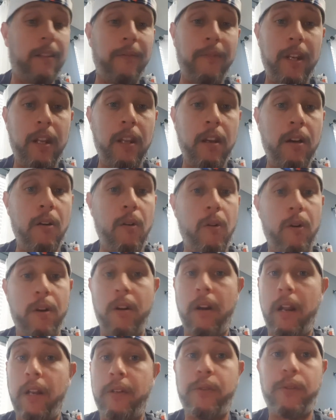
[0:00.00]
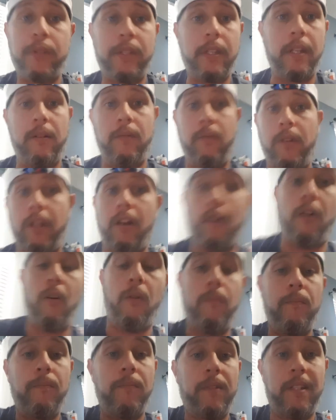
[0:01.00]
video, or you're interested in, you
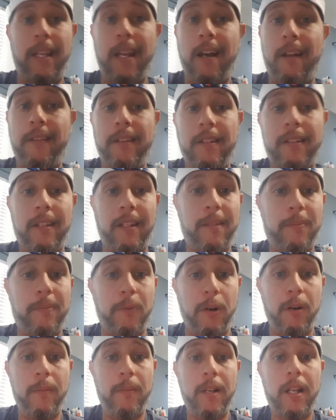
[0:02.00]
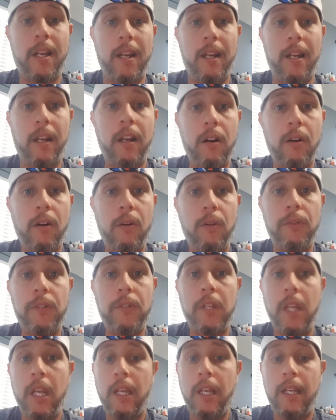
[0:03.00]
know, see how this experiment kind of goes,
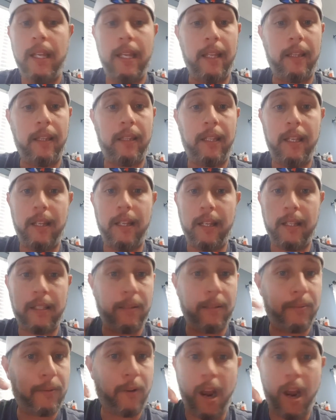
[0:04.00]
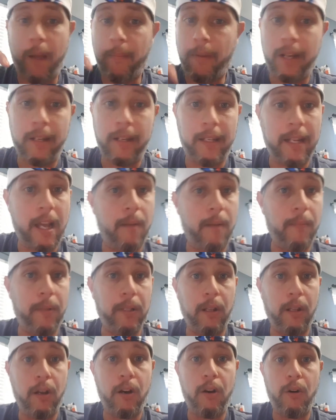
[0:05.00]
hit the subscribe button down
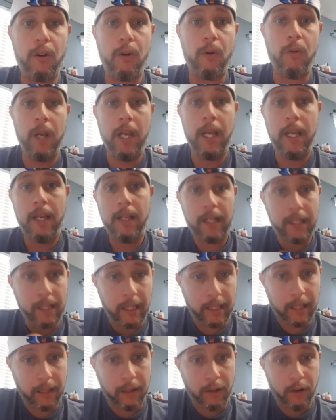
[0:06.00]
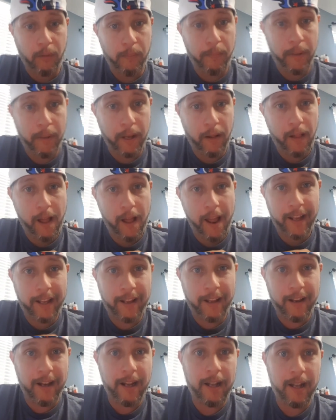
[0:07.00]
below. Click the little bell
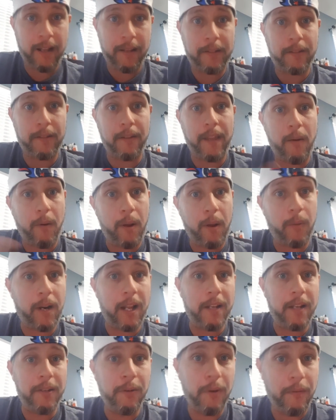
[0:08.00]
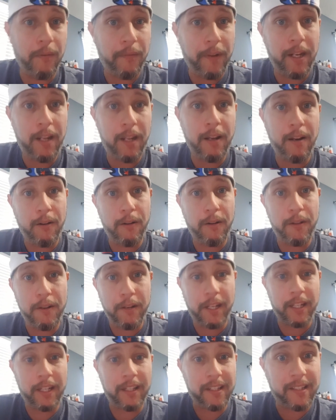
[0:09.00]
icon, so that way when I do a video, you
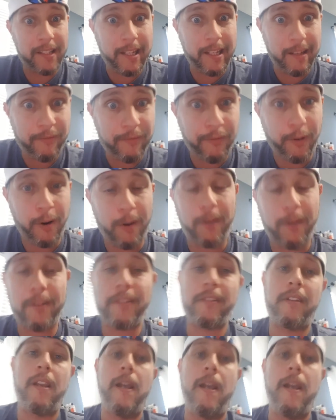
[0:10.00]
get to see it first.